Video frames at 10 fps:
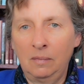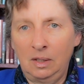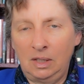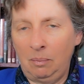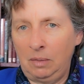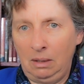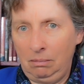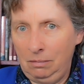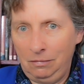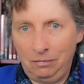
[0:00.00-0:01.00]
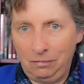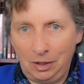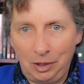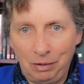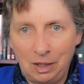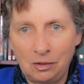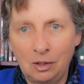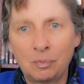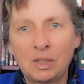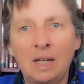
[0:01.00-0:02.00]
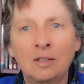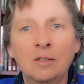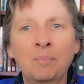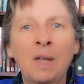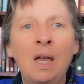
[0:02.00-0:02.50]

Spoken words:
except in very rare circumstances.